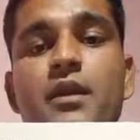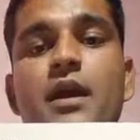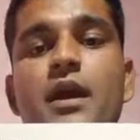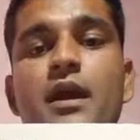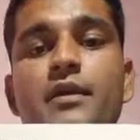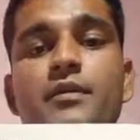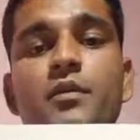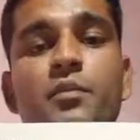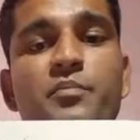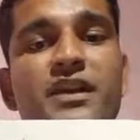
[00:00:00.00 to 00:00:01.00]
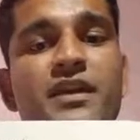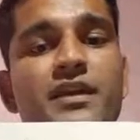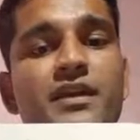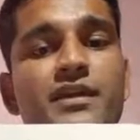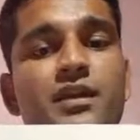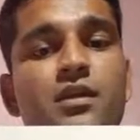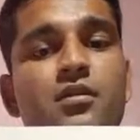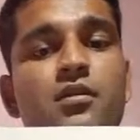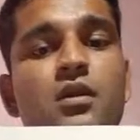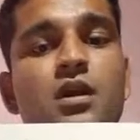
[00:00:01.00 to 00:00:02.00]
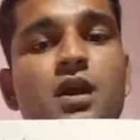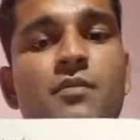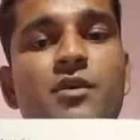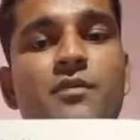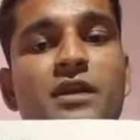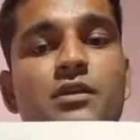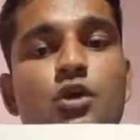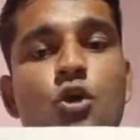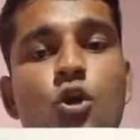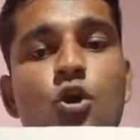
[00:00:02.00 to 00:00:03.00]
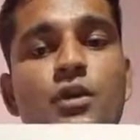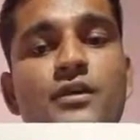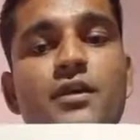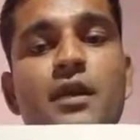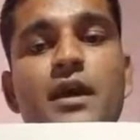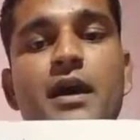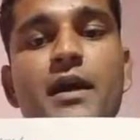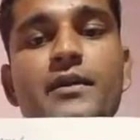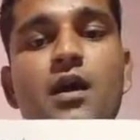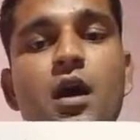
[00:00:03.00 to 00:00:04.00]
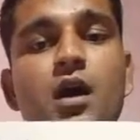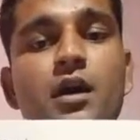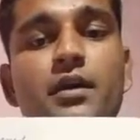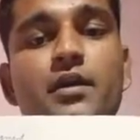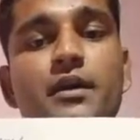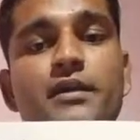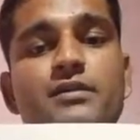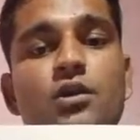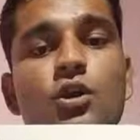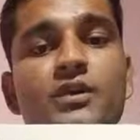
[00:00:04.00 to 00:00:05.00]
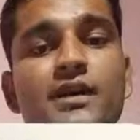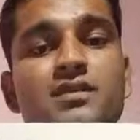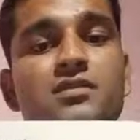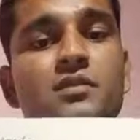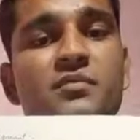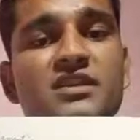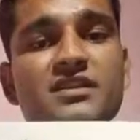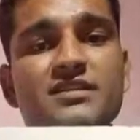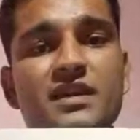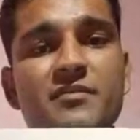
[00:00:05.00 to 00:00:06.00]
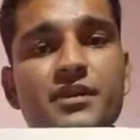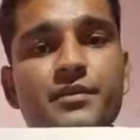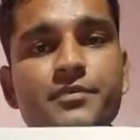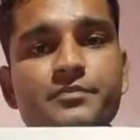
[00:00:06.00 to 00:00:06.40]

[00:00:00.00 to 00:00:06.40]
and big area covered by the chord and arc is called as major segment.